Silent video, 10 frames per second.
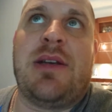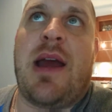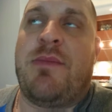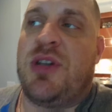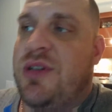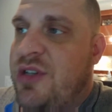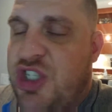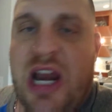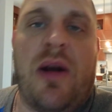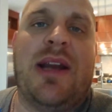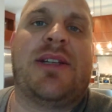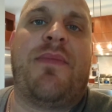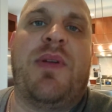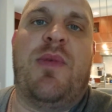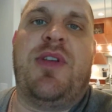I'm just sharing
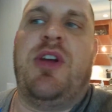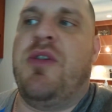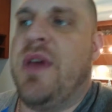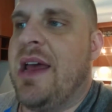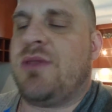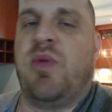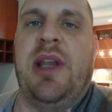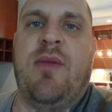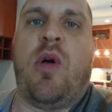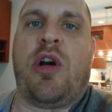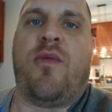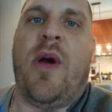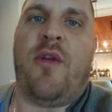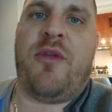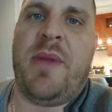something with you that has really worked
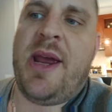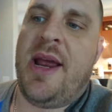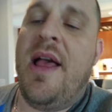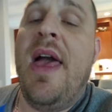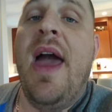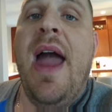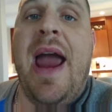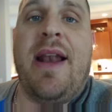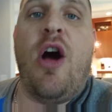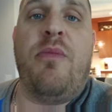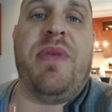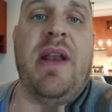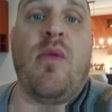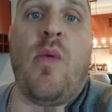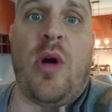well for me, and hope
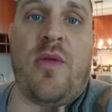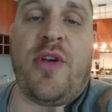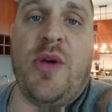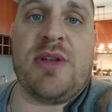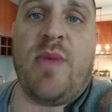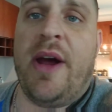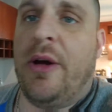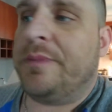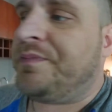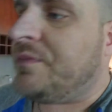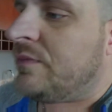that it will work for you as well.